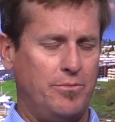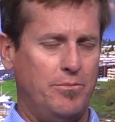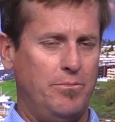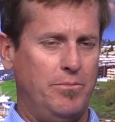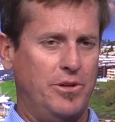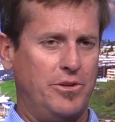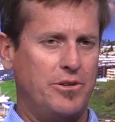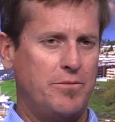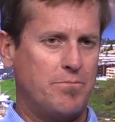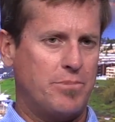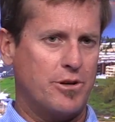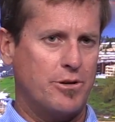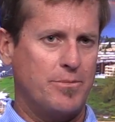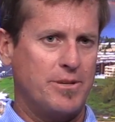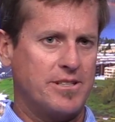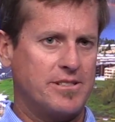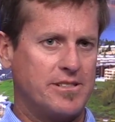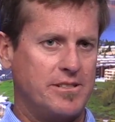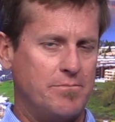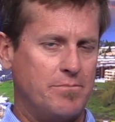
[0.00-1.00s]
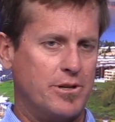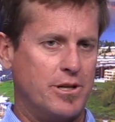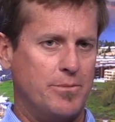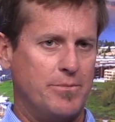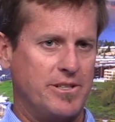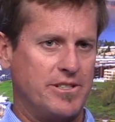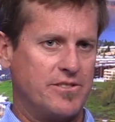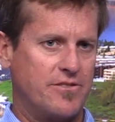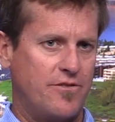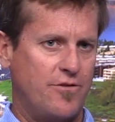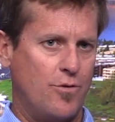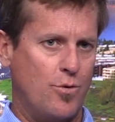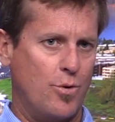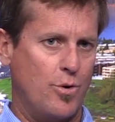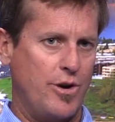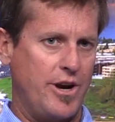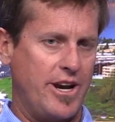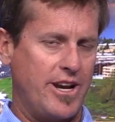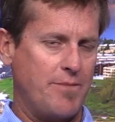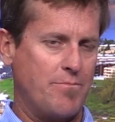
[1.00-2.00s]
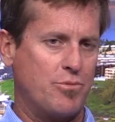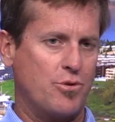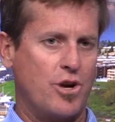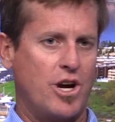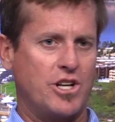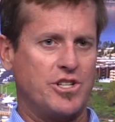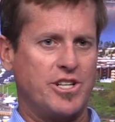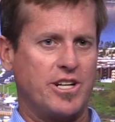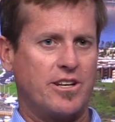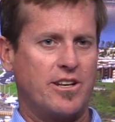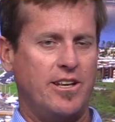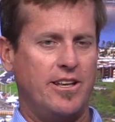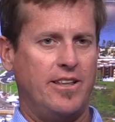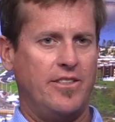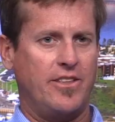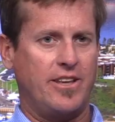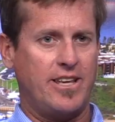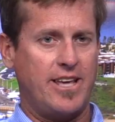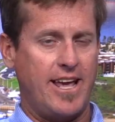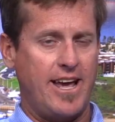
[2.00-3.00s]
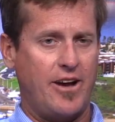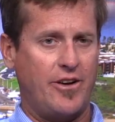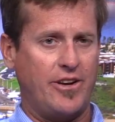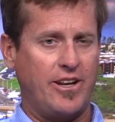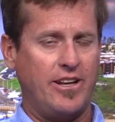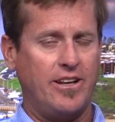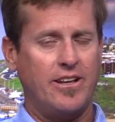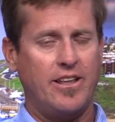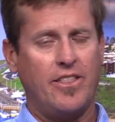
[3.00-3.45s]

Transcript: building permits and permits for any project in the county,